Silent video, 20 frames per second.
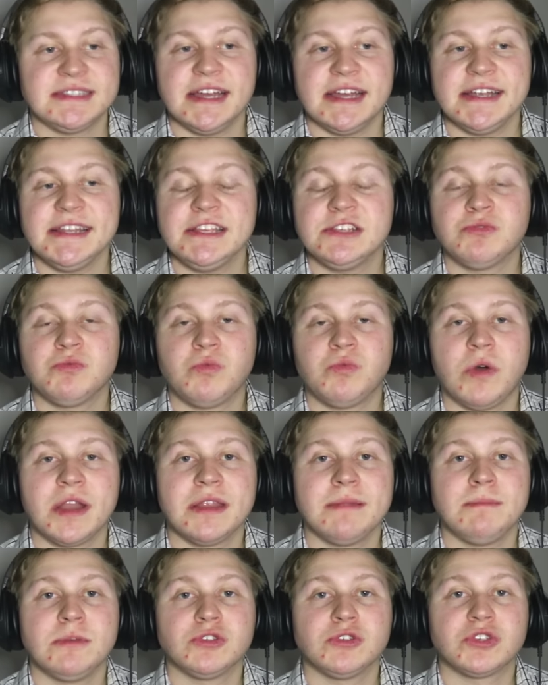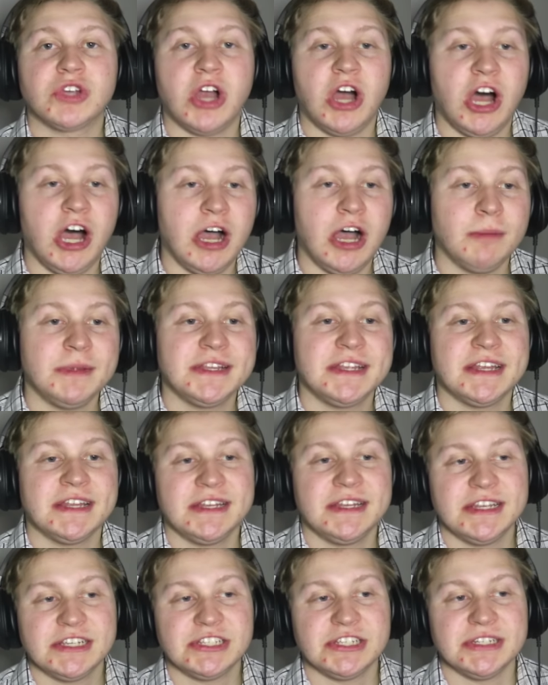Anxiety is one of the most common
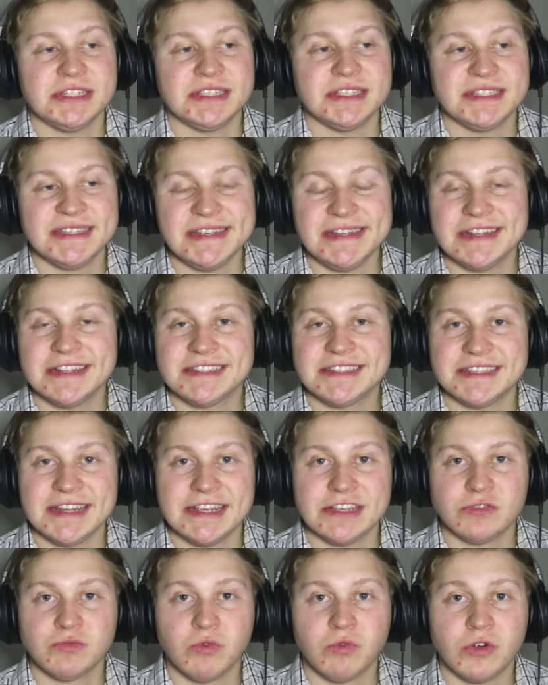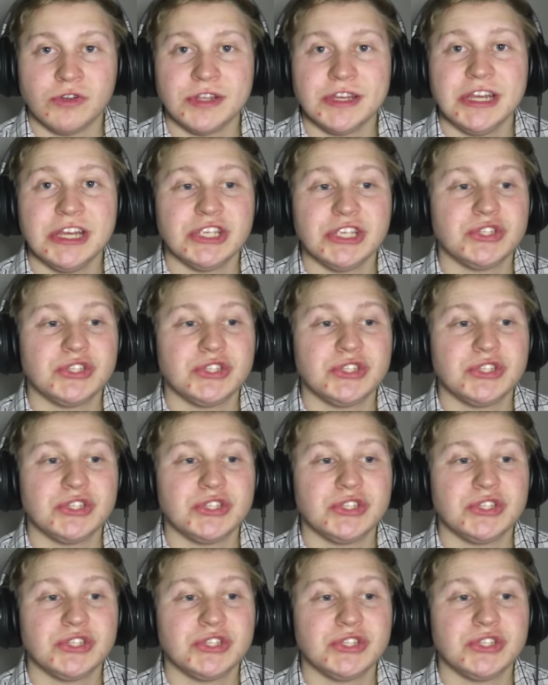conditions seen in today's world,